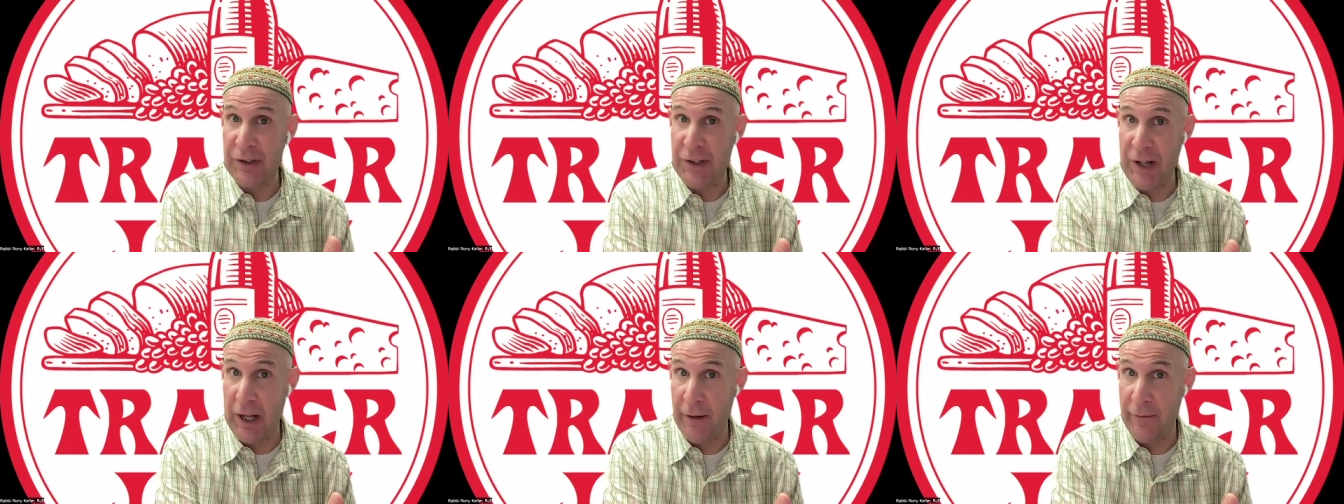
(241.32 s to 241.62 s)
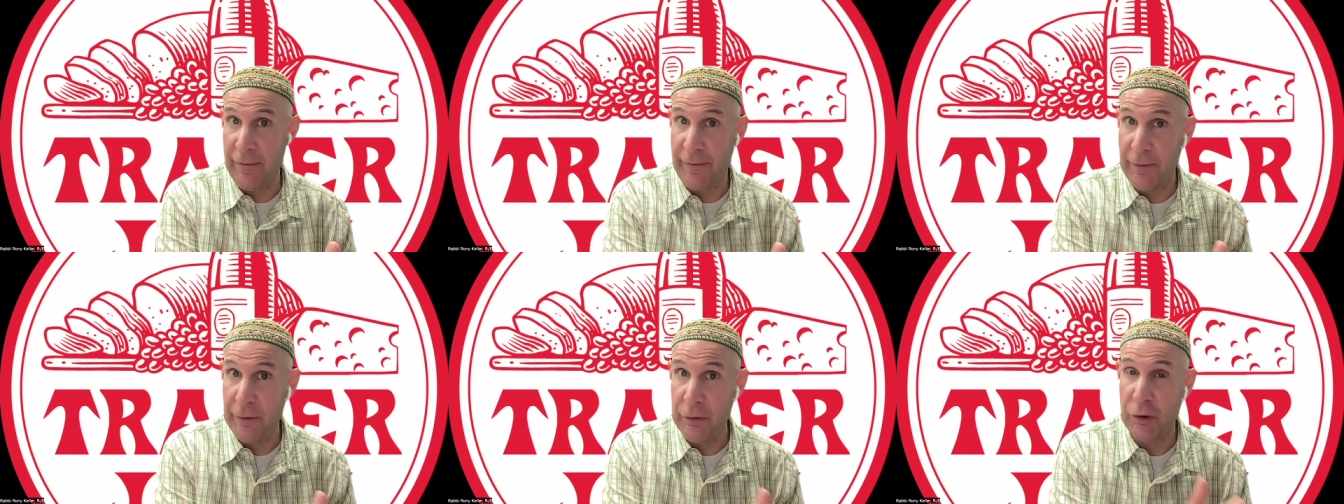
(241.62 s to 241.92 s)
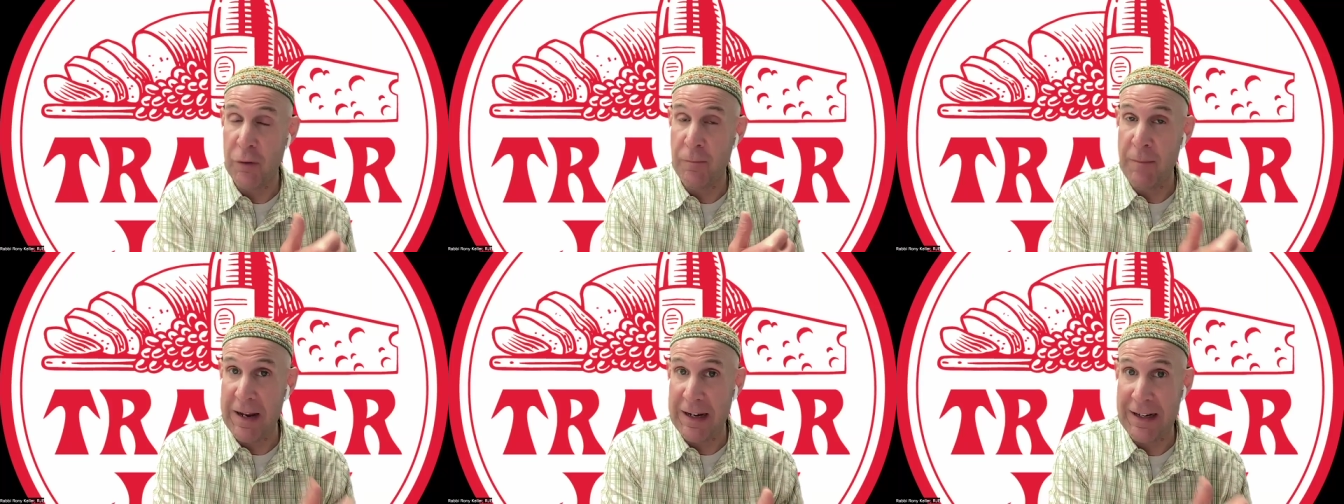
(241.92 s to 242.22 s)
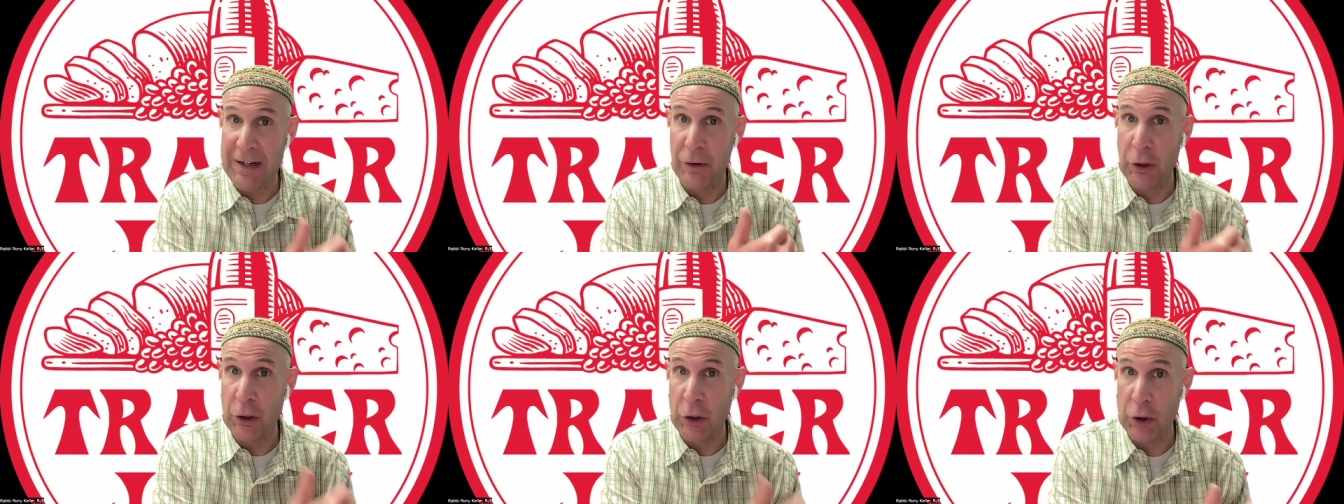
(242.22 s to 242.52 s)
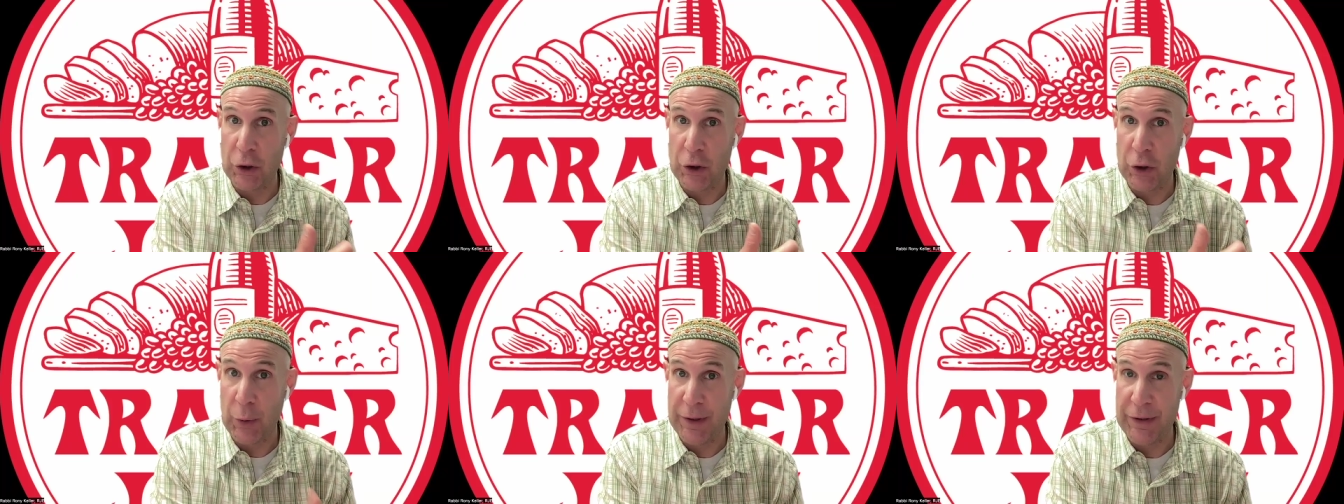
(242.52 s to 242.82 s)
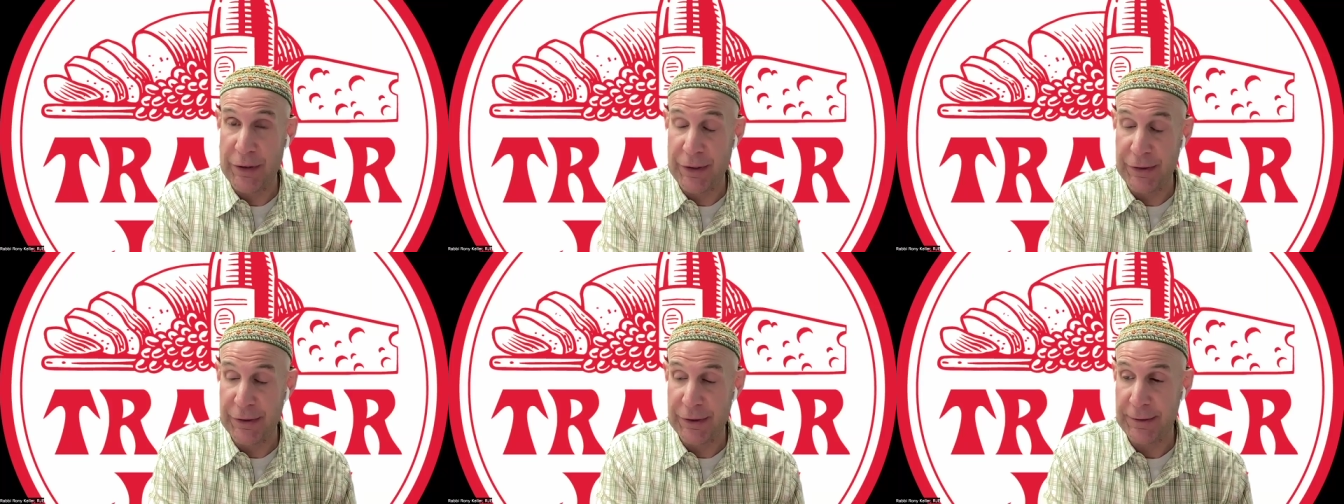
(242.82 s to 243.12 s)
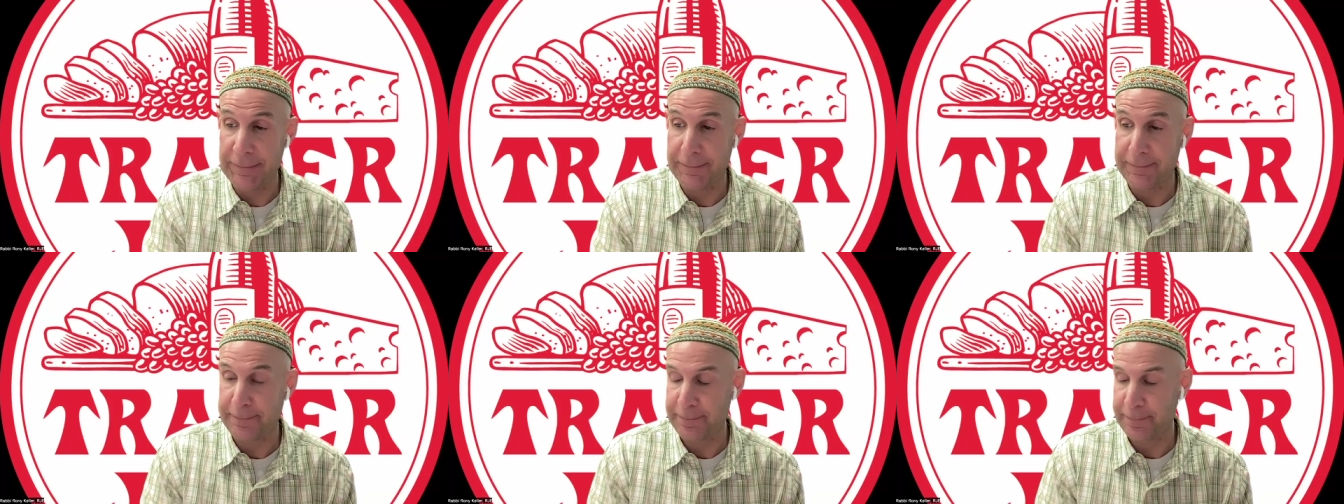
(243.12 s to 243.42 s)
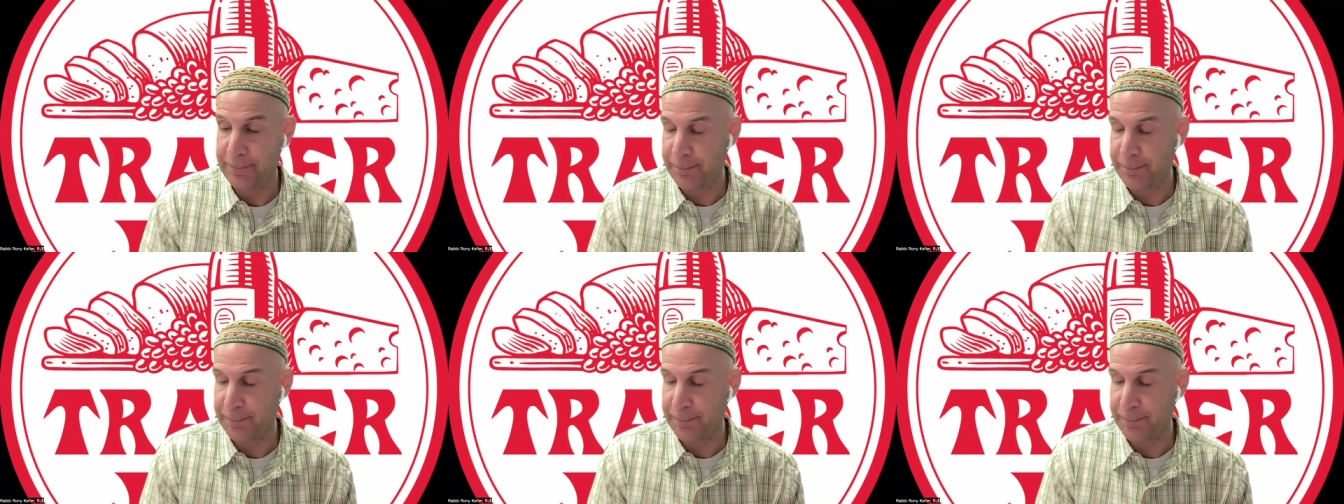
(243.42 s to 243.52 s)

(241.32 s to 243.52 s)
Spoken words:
yourself to making the good choices.